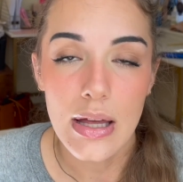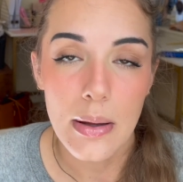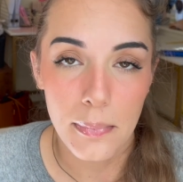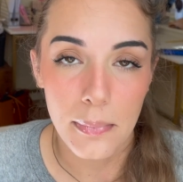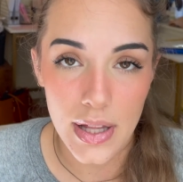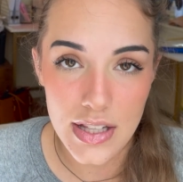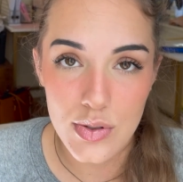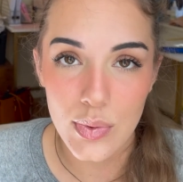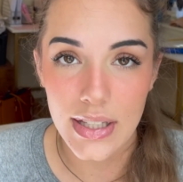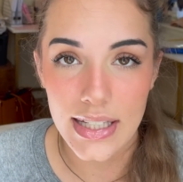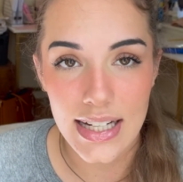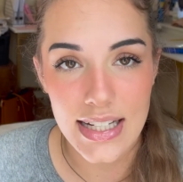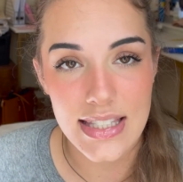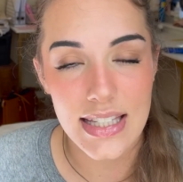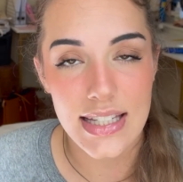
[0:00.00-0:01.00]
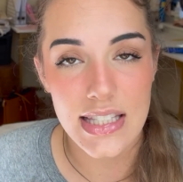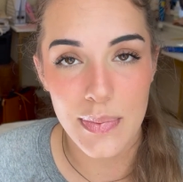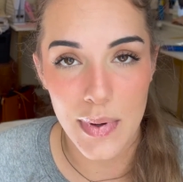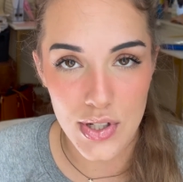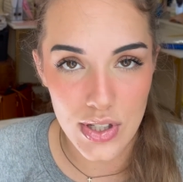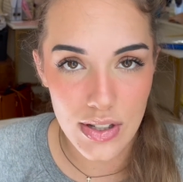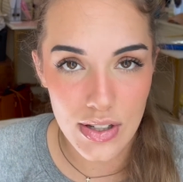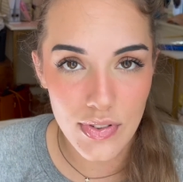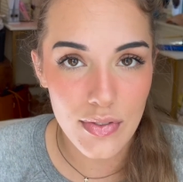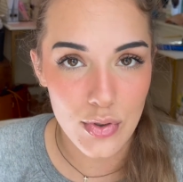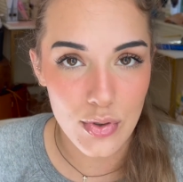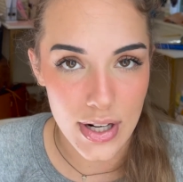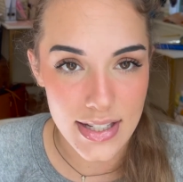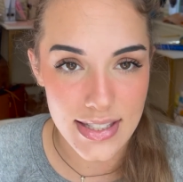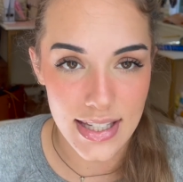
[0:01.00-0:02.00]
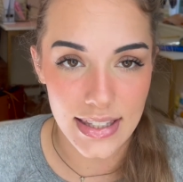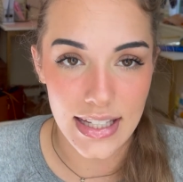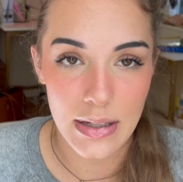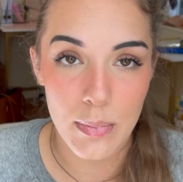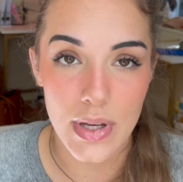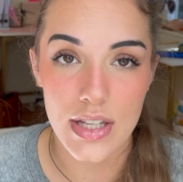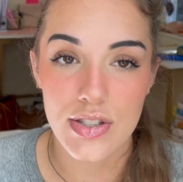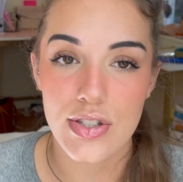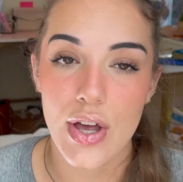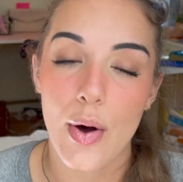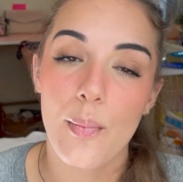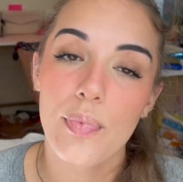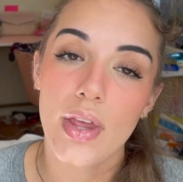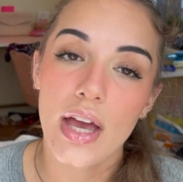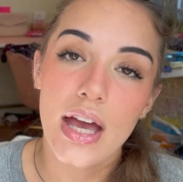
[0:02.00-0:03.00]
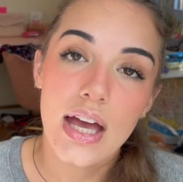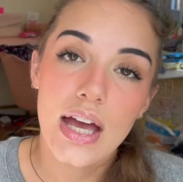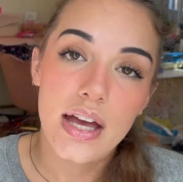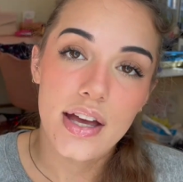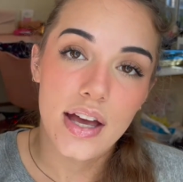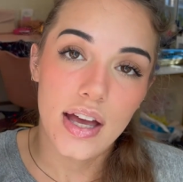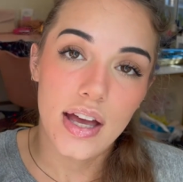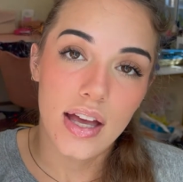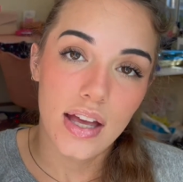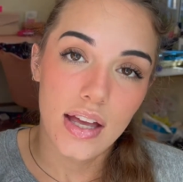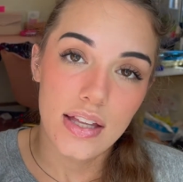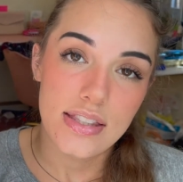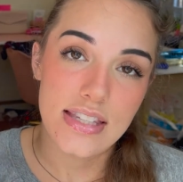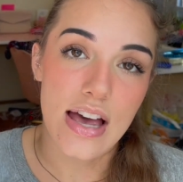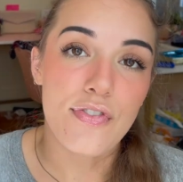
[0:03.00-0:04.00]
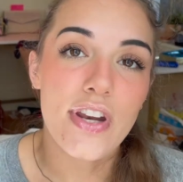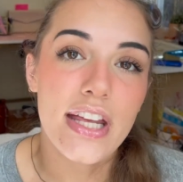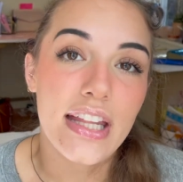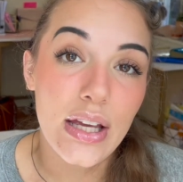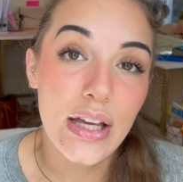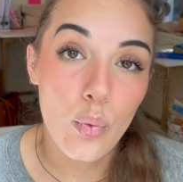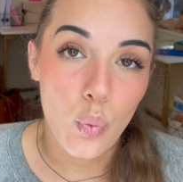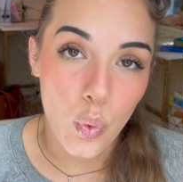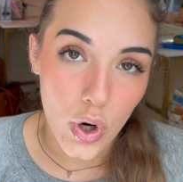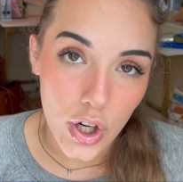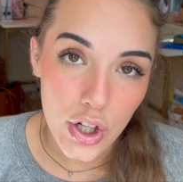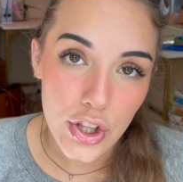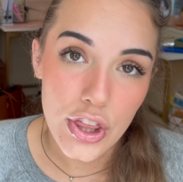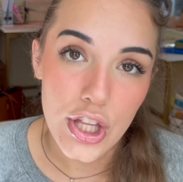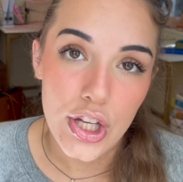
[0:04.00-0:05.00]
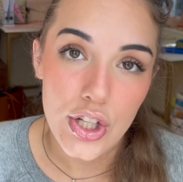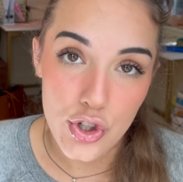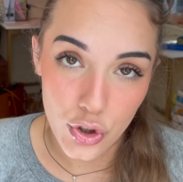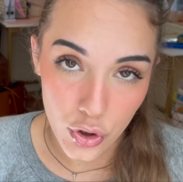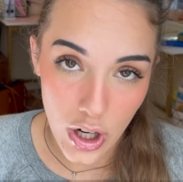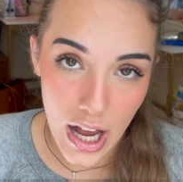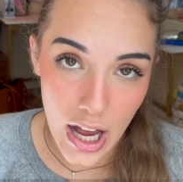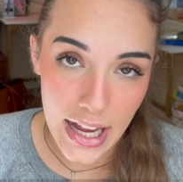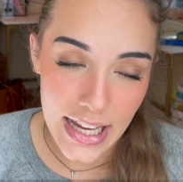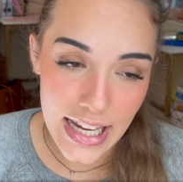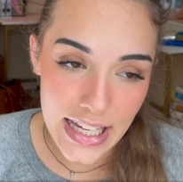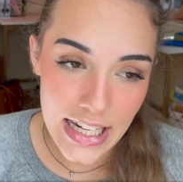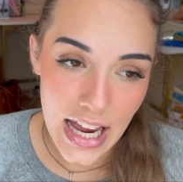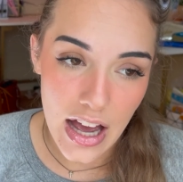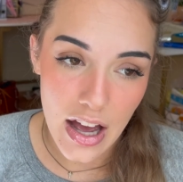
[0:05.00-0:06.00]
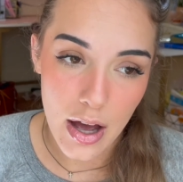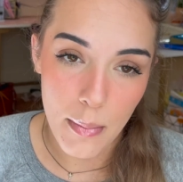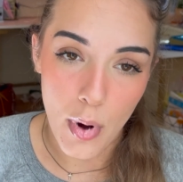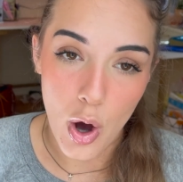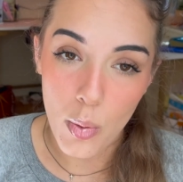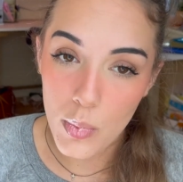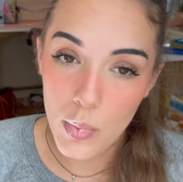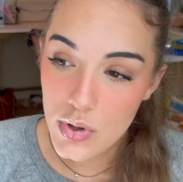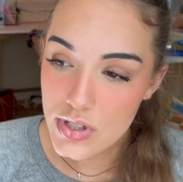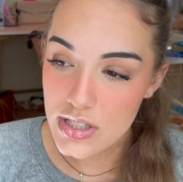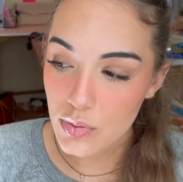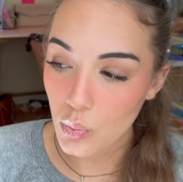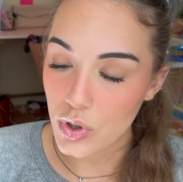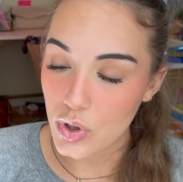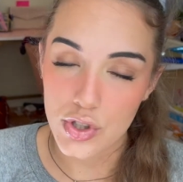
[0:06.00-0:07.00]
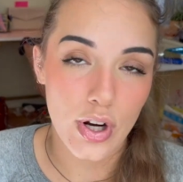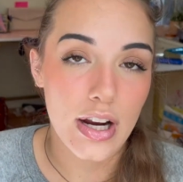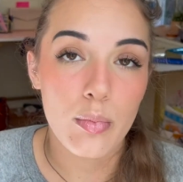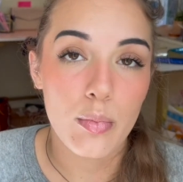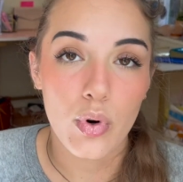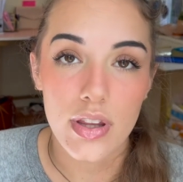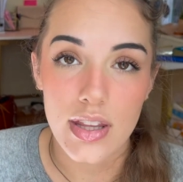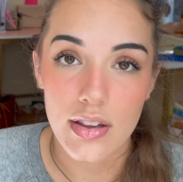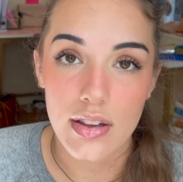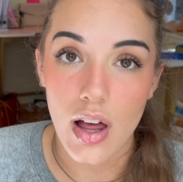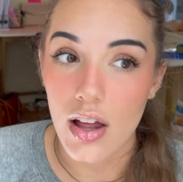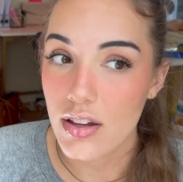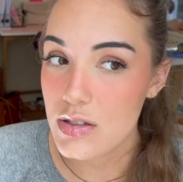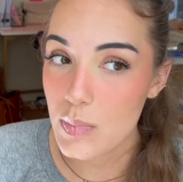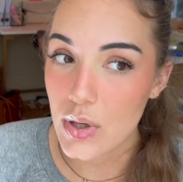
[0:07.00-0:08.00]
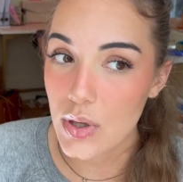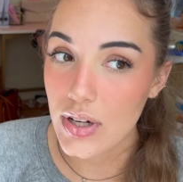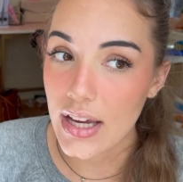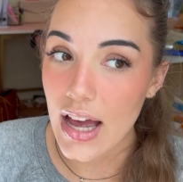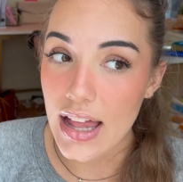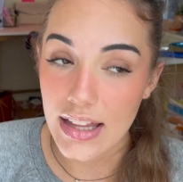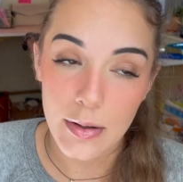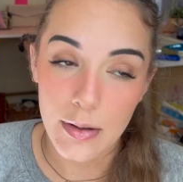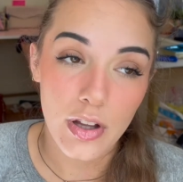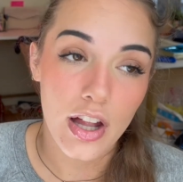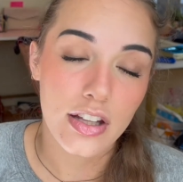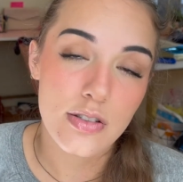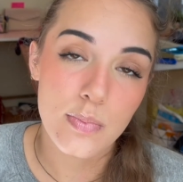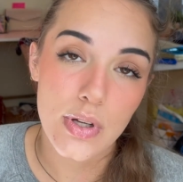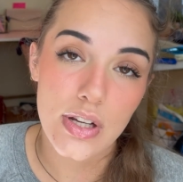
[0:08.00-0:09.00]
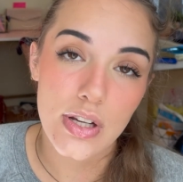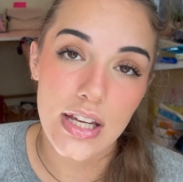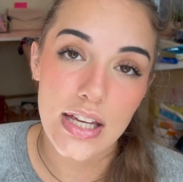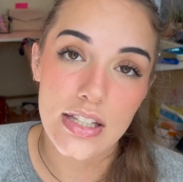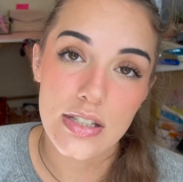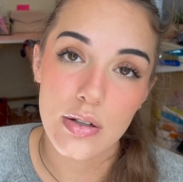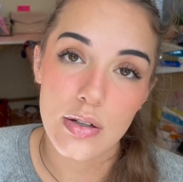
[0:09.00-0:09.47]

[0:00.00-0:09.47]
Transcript: Blends really nicely, especially if you have dry skin like me. So definitely worth trying. Almost worth trying more than Lawless Beauty. I like Lawless Beauty's